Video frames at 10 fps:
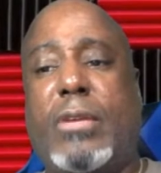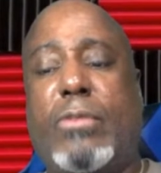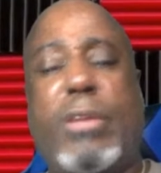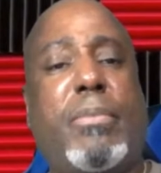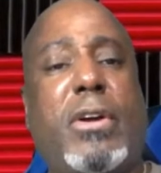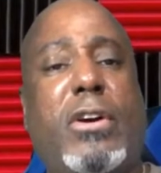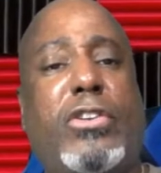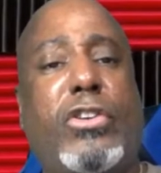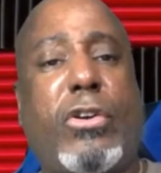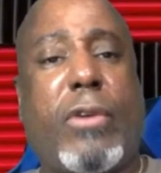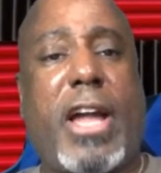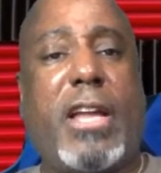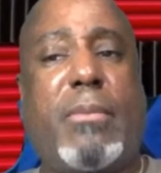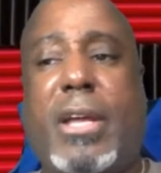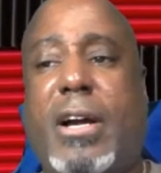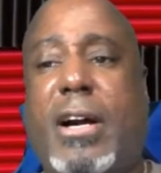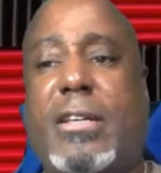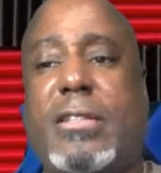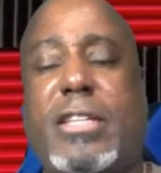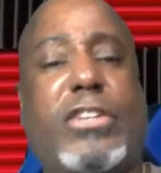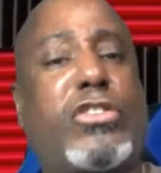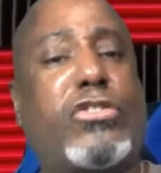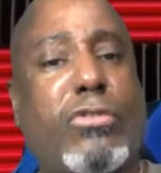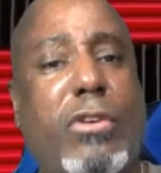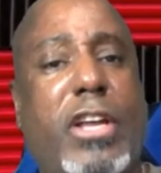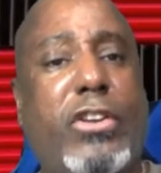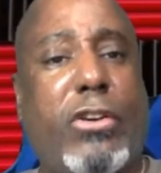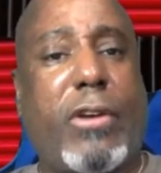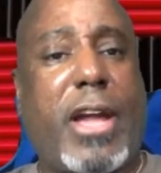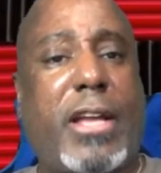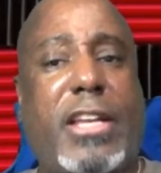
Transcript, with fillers: rebuild Ukraine, because they're destroying Ukraine.